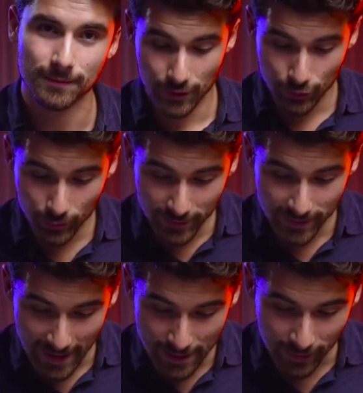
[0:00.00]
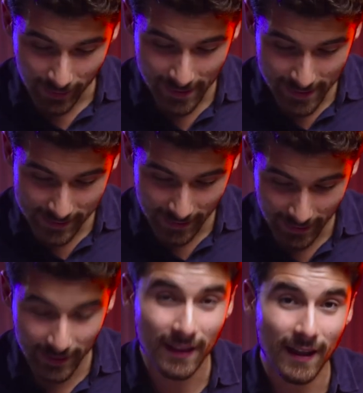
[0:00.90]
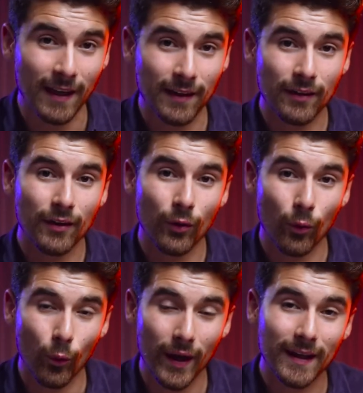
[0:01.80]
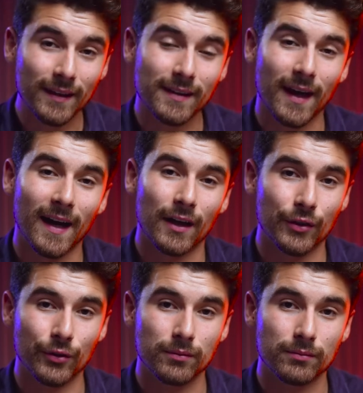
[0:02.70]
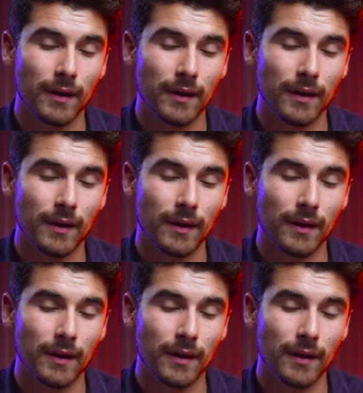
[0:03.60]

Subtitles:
You need to have clients in line waiting to hire you.